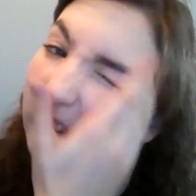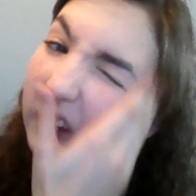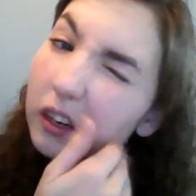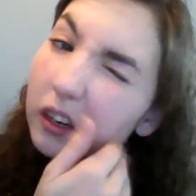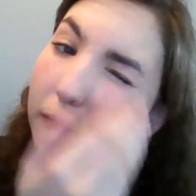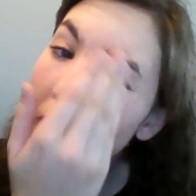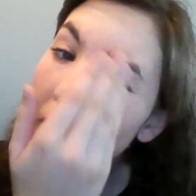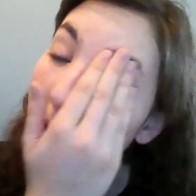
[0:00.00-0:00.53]

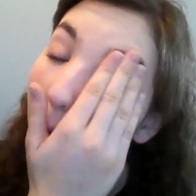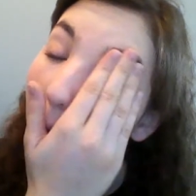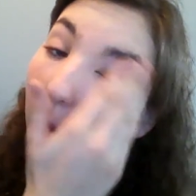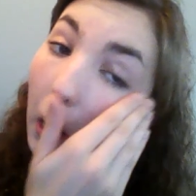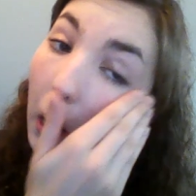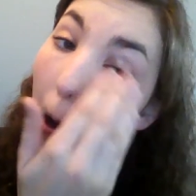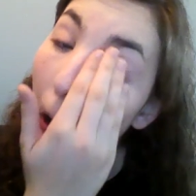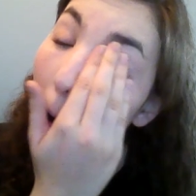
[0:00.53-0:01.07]
it'll be okay.
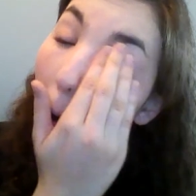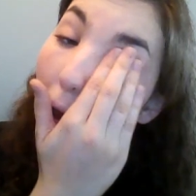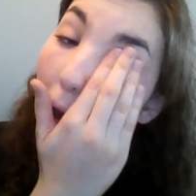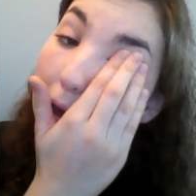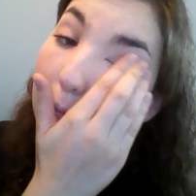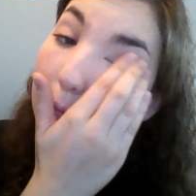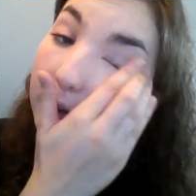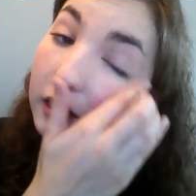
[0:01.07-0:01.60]

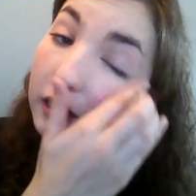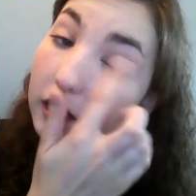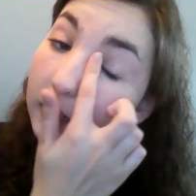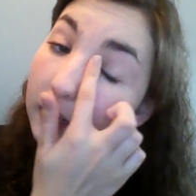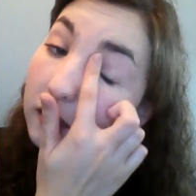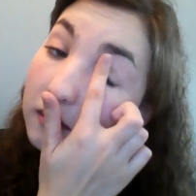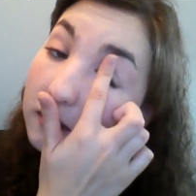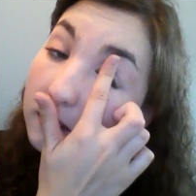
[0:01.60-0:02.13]
I put it
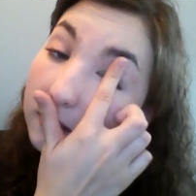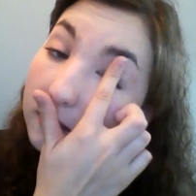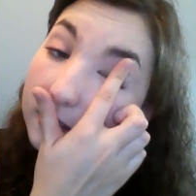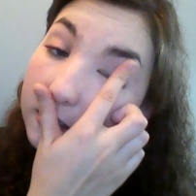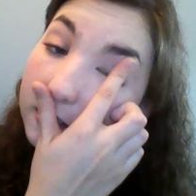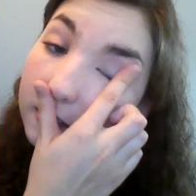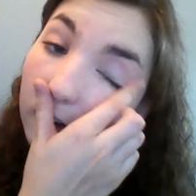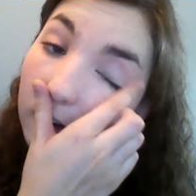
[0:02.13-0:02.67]
on
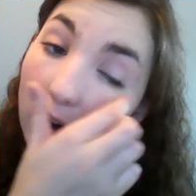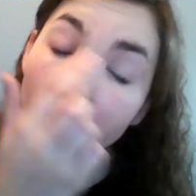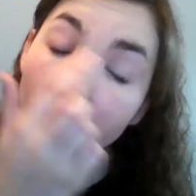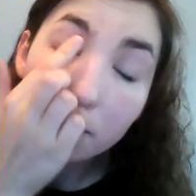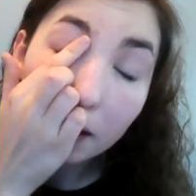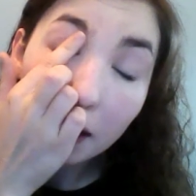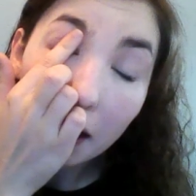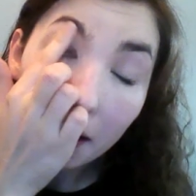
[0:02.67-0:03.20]
over
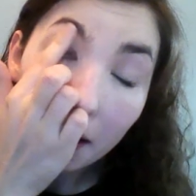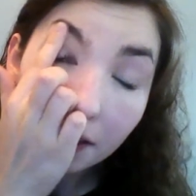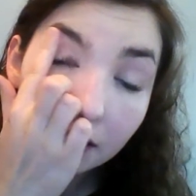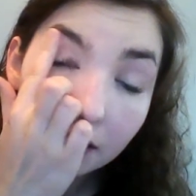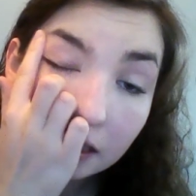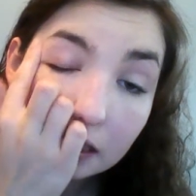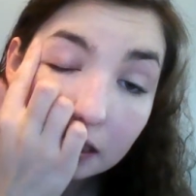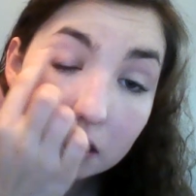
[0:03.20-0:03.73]
my
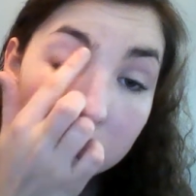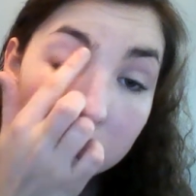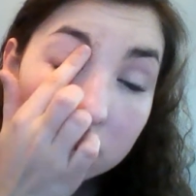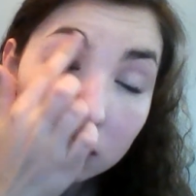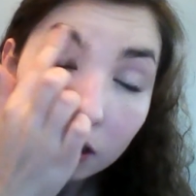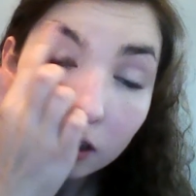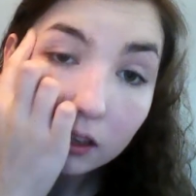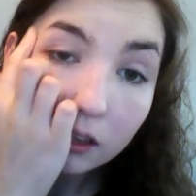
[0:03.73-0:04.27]
eyelids,
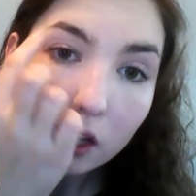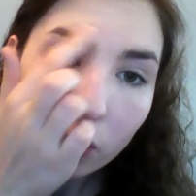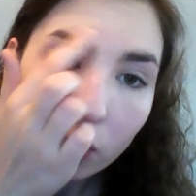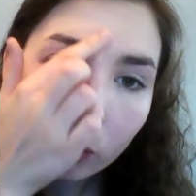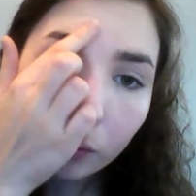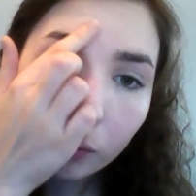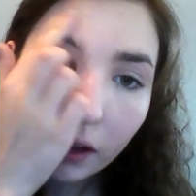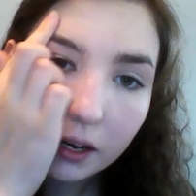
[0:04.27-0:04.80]

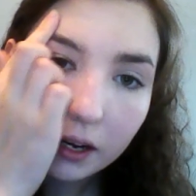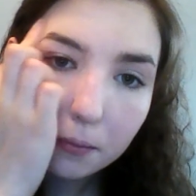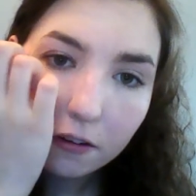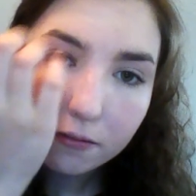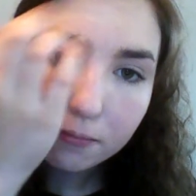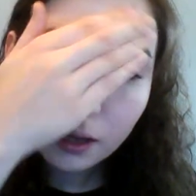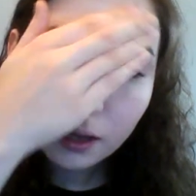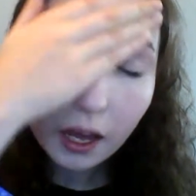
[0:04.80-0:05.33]
right
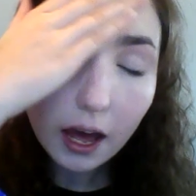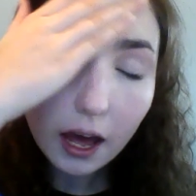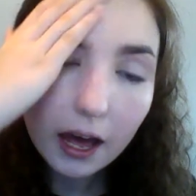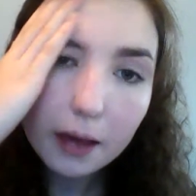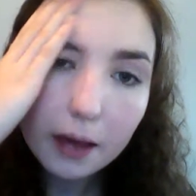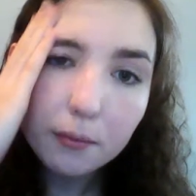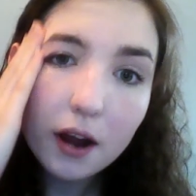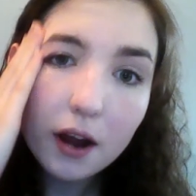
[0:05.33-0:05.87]
above my
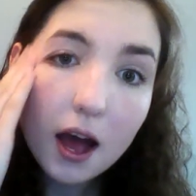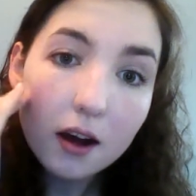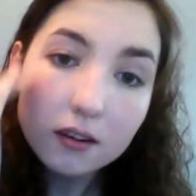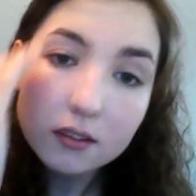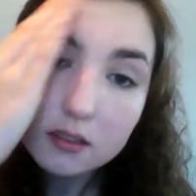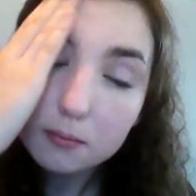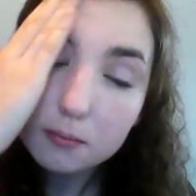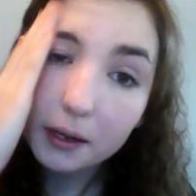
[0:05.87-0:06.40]

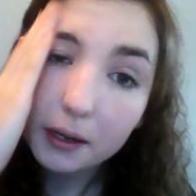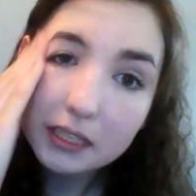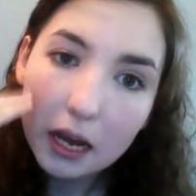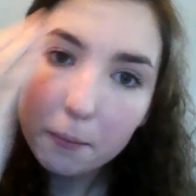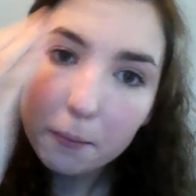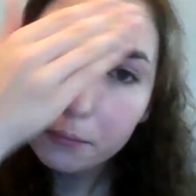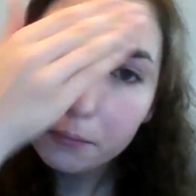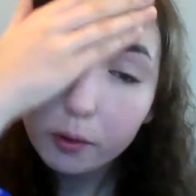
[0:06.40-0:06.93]
eyebrows, my
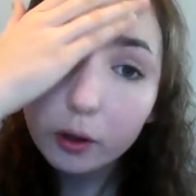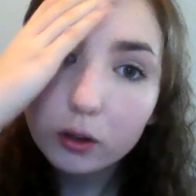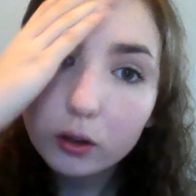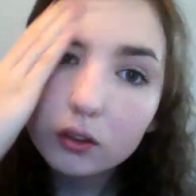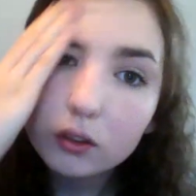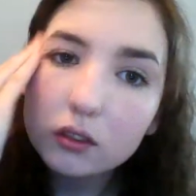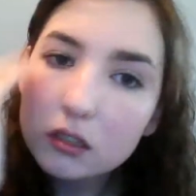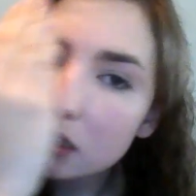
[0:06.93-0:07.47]

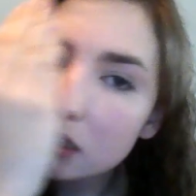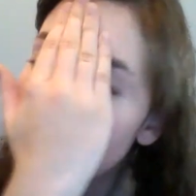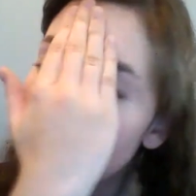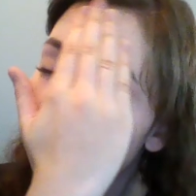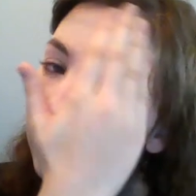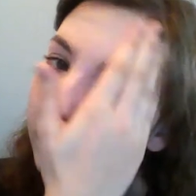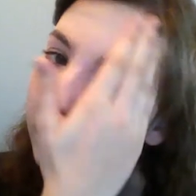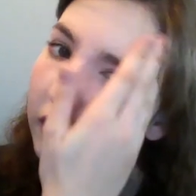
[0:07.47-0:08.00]
temples,
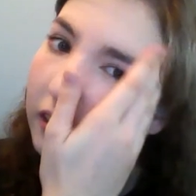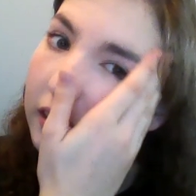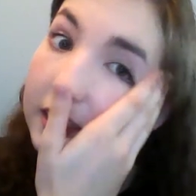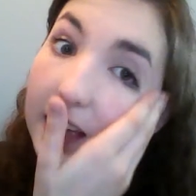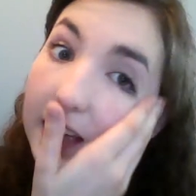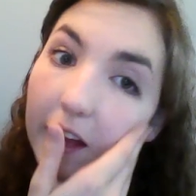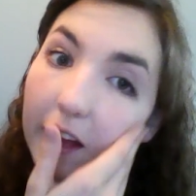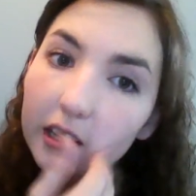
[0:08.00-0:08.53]
the
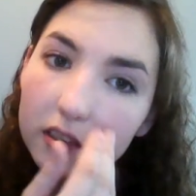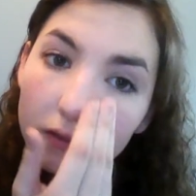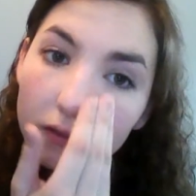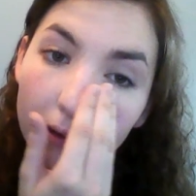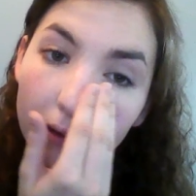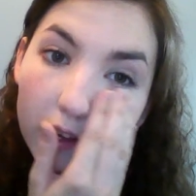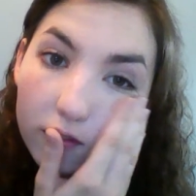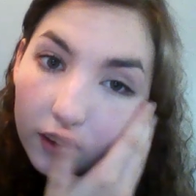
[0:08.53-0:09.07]
sides of
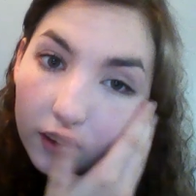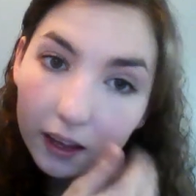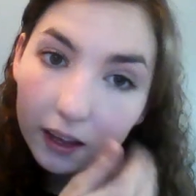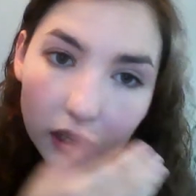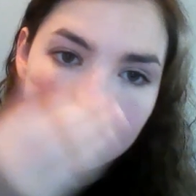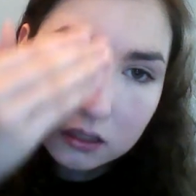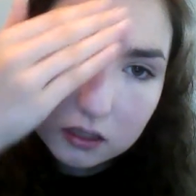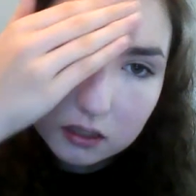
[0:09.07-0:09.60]
my
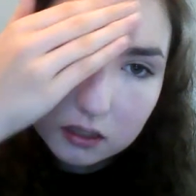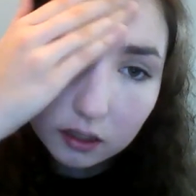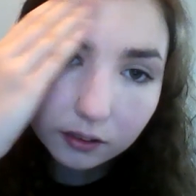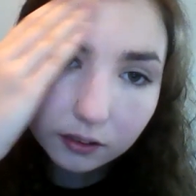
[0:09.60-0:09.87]
face.